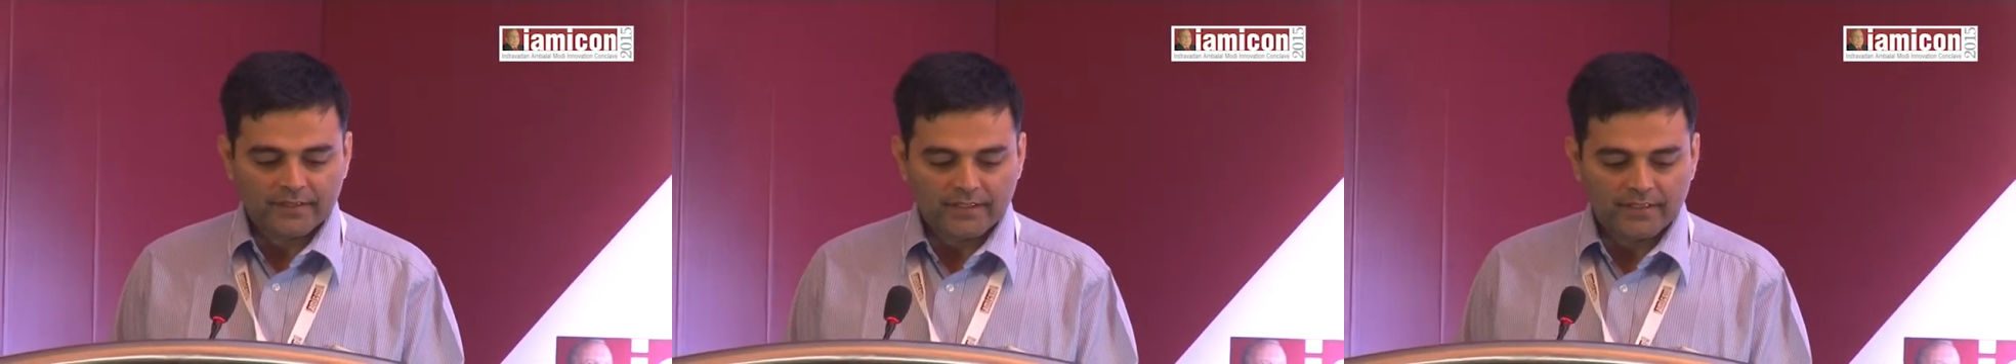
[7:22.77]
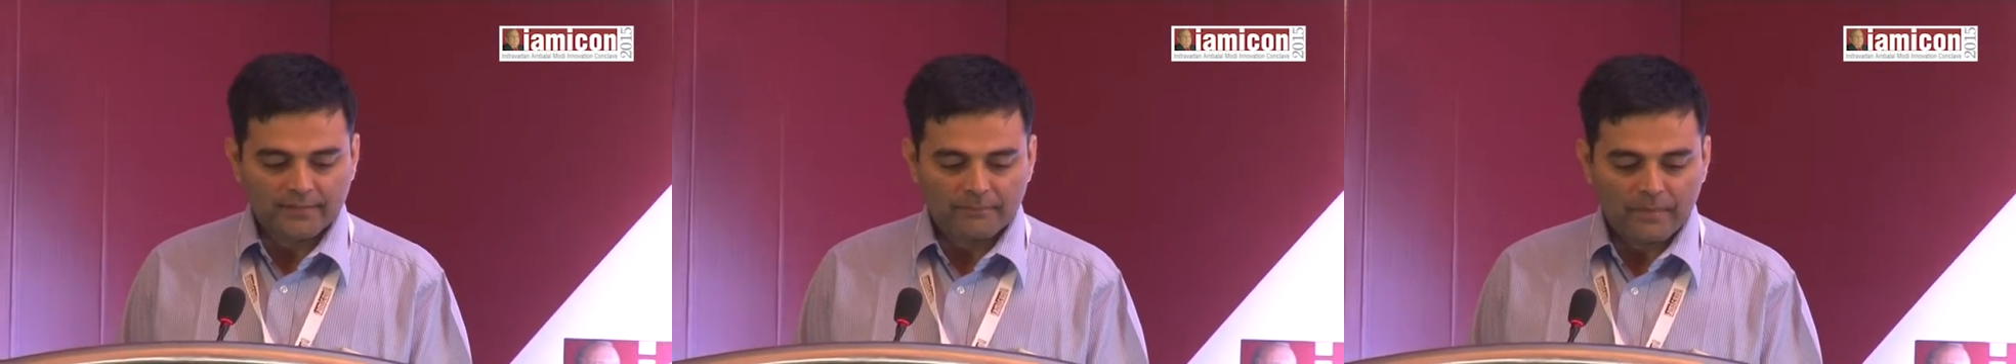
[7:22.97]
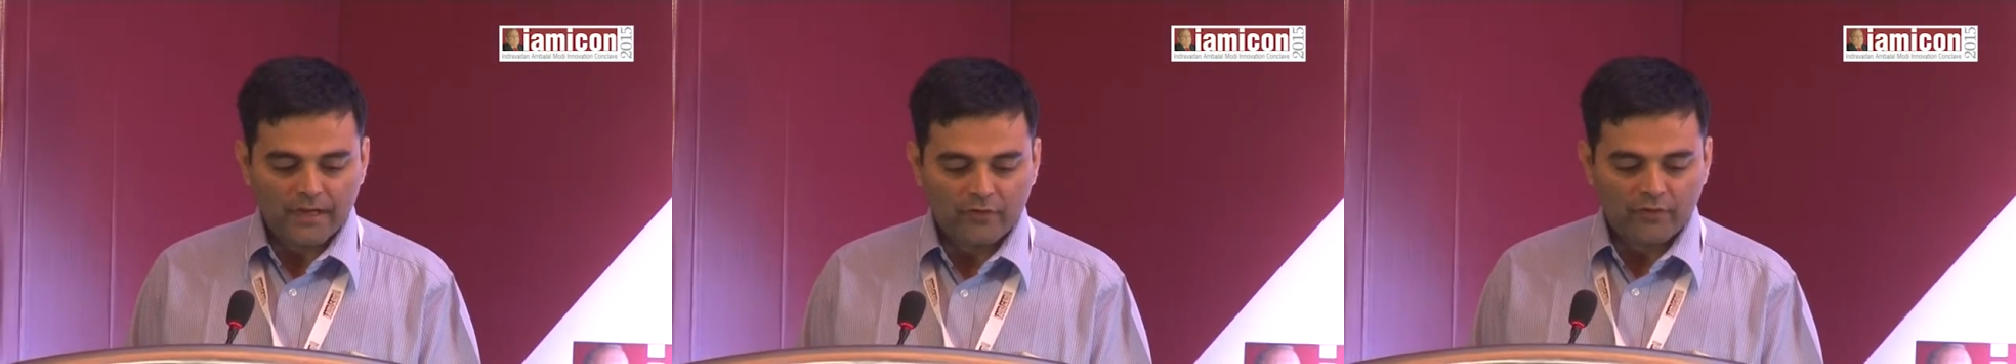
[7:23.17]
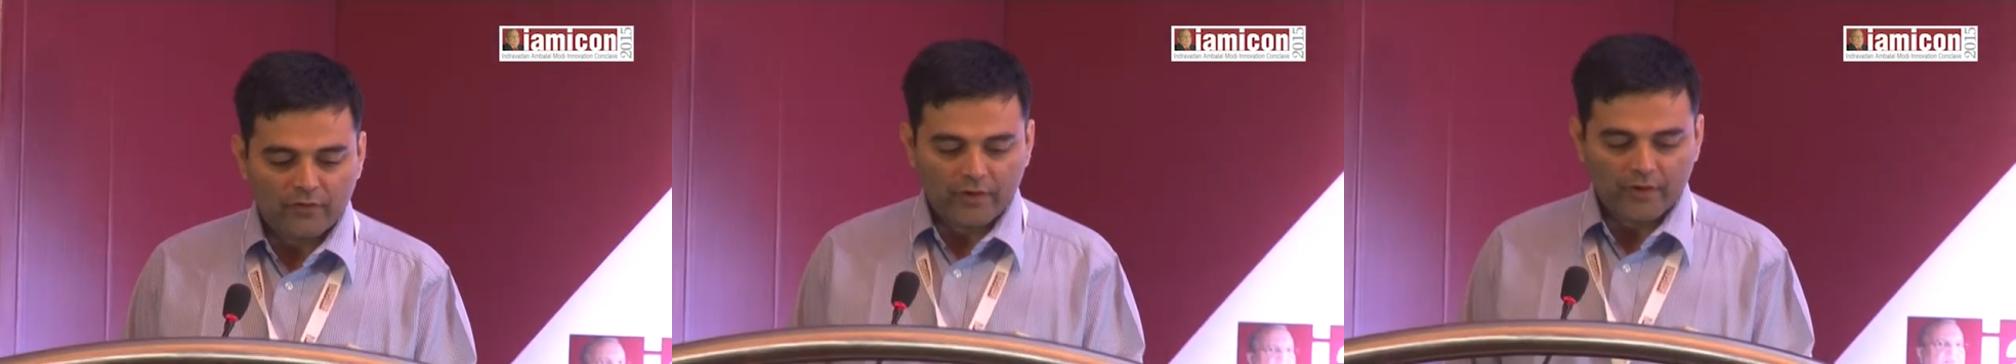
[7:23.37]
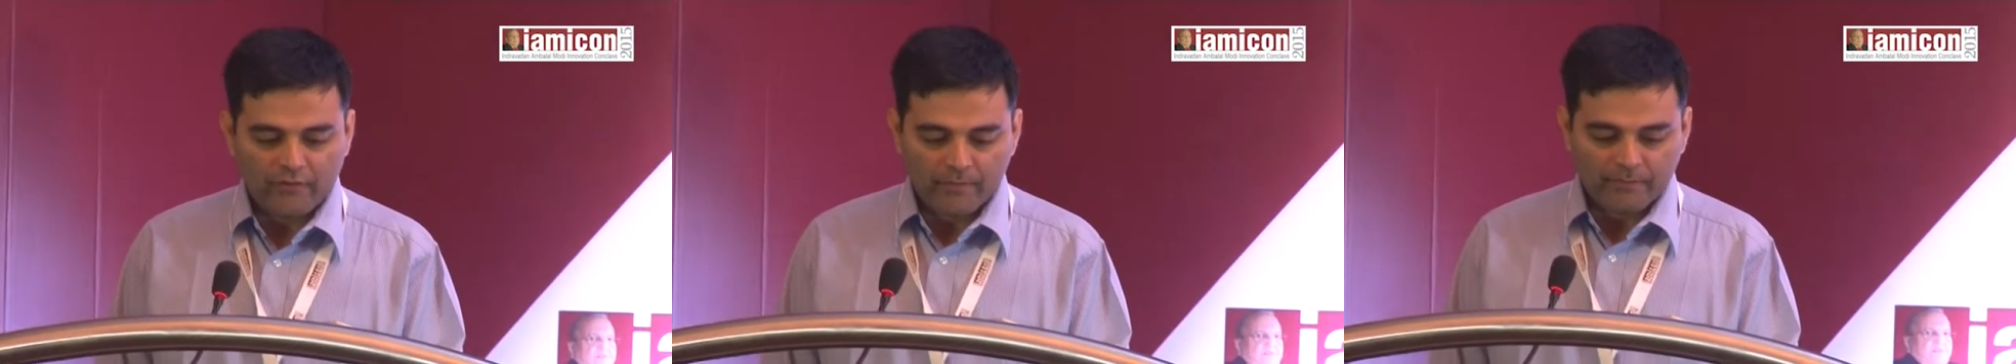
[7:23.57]
the
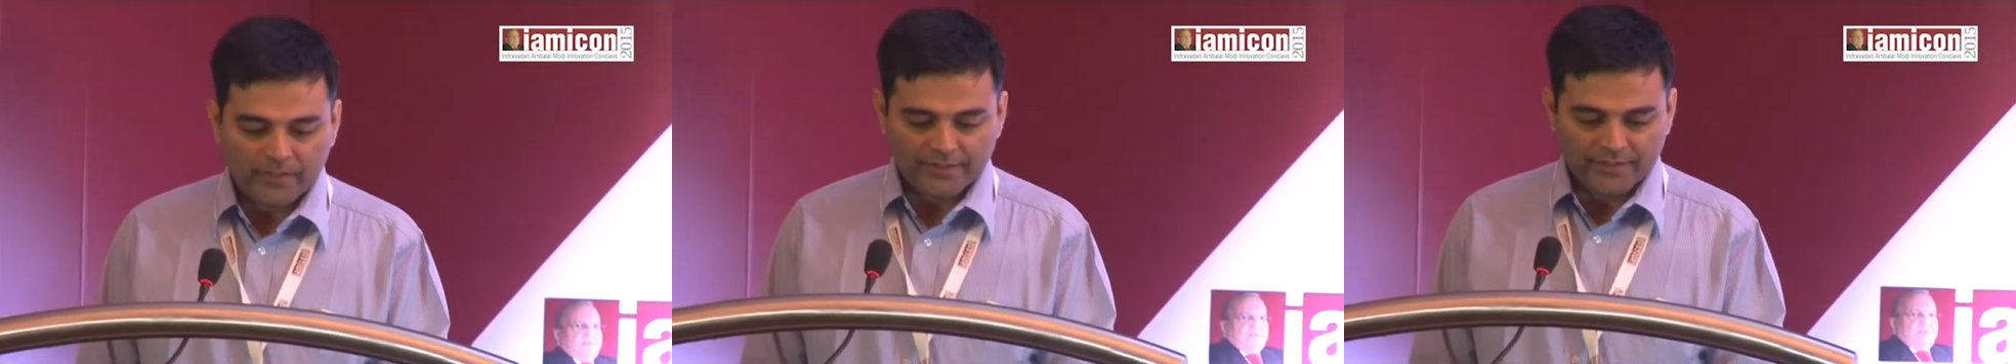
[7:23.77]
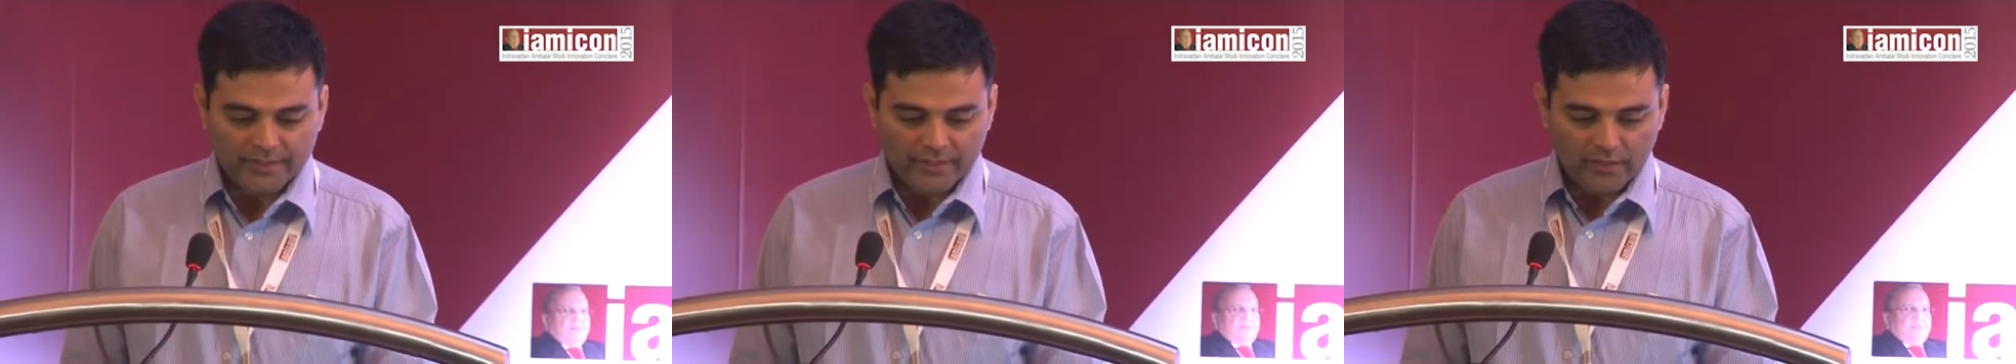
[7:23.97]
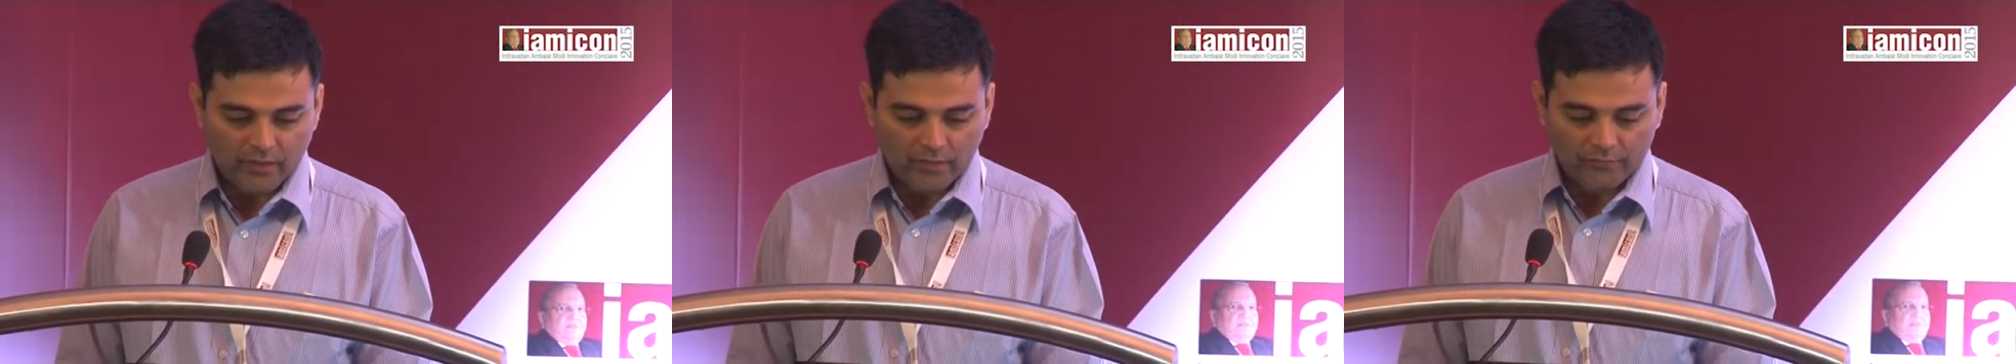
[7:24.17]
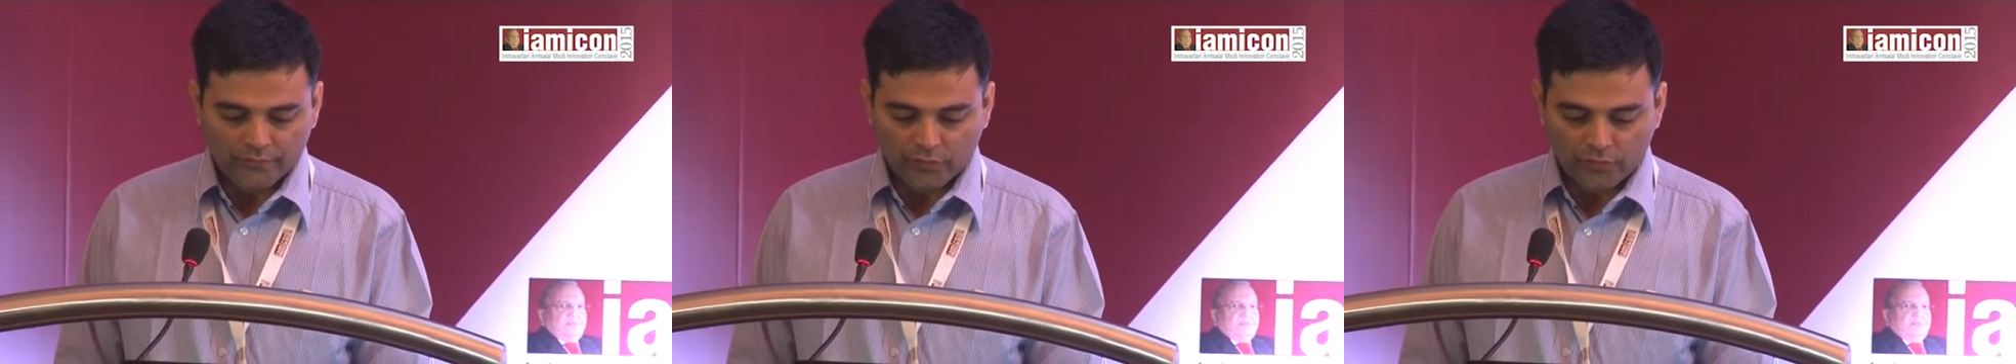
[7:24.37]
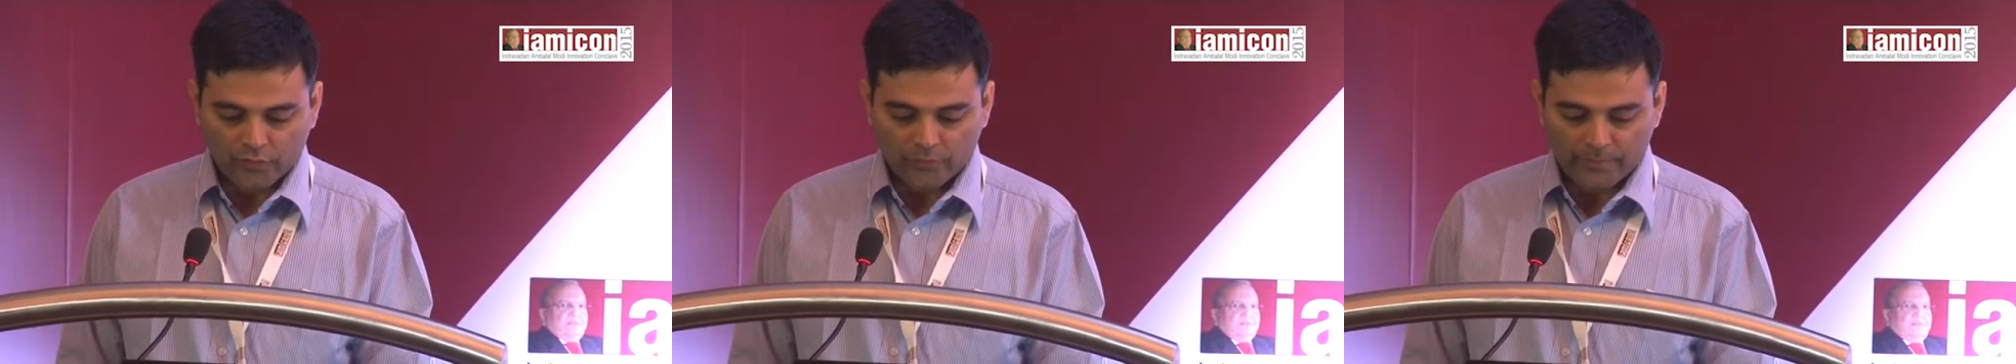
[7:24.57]
bioavailability of
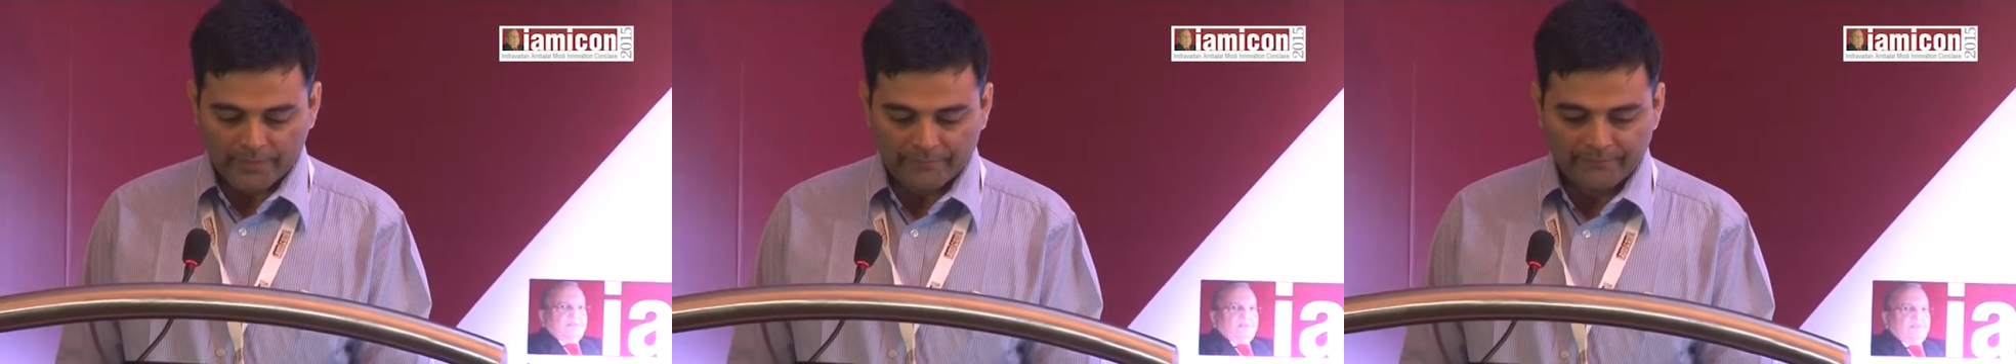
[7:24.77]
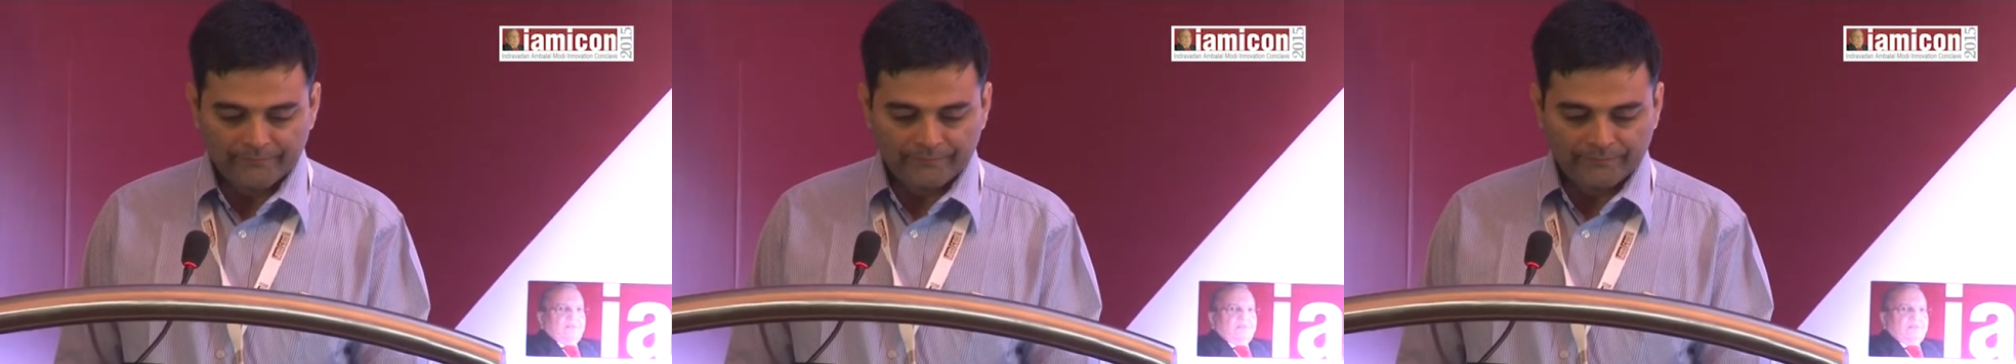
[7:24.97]
curcumin.